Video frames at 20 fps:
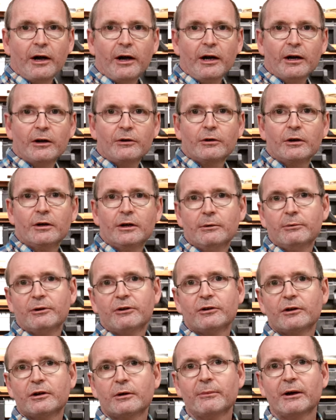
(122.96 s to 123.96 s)
had a
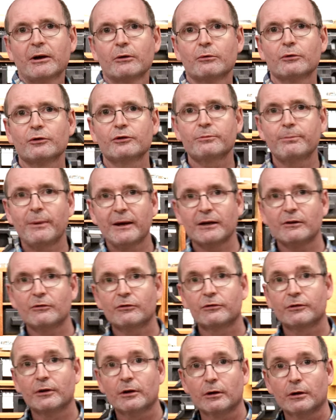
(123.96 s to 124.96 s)
limited amount of
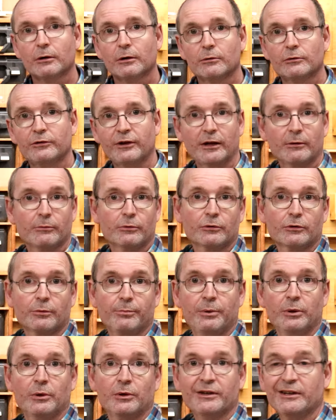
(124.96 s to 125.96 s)
space that I was able to
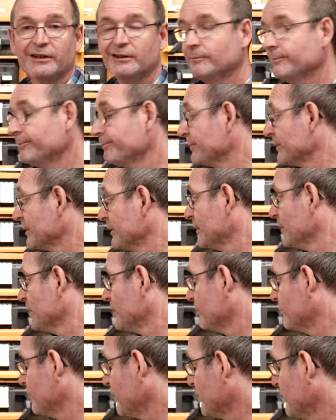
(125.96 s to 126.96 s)
put it,
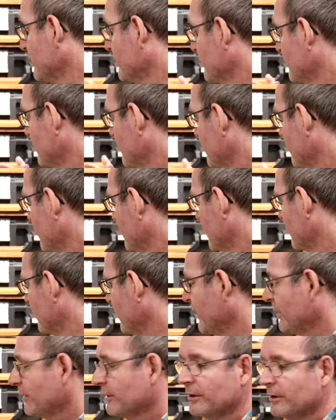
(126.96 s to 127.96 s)
but I
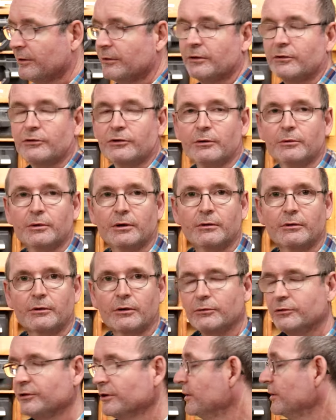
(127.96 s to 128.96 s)
made it so it
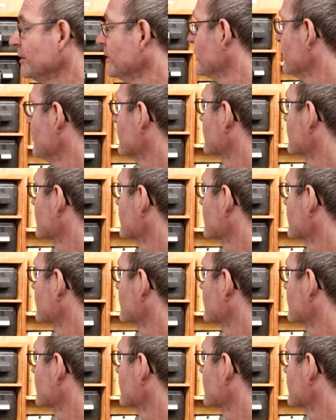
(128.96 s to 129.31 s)
goes in there.